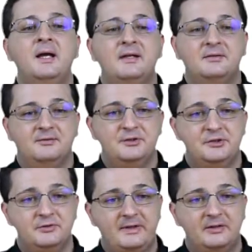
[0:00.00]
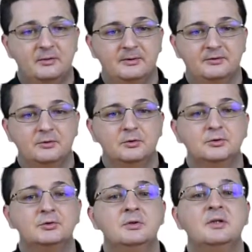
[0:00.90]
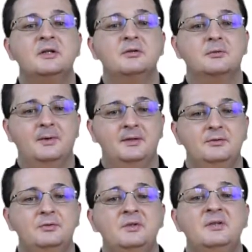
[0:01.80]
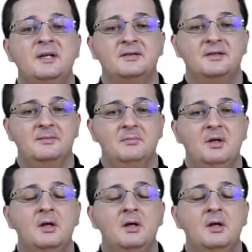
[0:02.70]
as sufficient angular resolution is required to detect them.